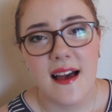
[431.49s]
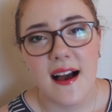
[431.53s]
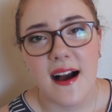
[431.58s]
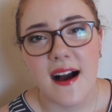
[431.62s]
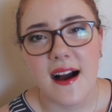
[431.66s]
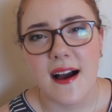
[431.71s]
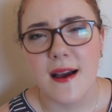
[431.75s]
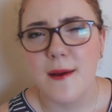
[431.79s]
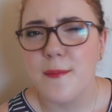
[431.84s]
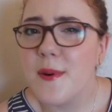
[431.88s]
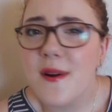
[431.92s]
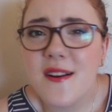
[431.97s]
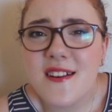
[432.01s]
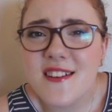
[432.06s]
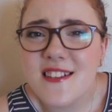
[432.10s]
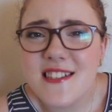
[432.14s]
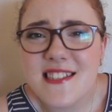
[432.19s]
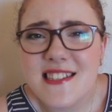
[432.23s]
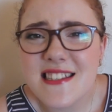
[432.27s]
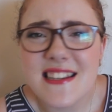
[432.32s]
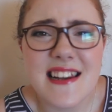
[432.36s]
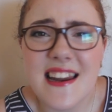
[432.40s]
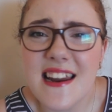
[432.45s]
I
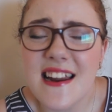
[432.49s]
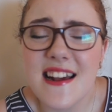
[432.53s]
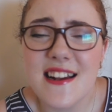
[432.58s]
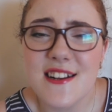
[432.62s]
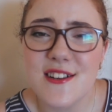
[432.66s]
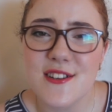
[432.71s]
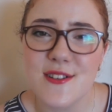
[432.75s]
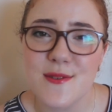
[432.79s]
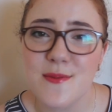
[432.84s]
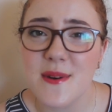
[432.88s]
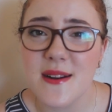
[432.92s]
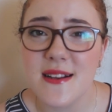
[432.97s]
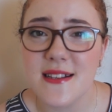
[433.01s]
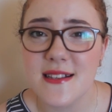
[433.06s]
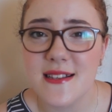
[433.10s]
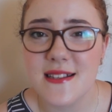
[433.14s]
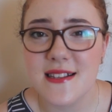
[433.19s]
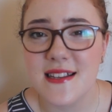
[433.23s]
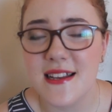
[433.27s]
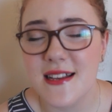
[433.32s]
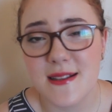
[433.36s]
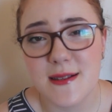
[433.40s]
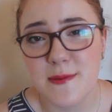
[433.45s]
purchased it and I just
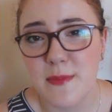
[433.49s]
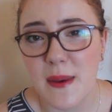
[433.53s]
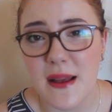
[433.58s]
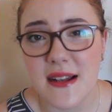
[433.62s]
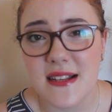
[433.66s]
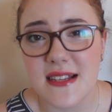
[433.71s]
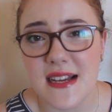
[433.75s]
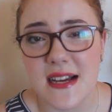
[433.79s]
want to spend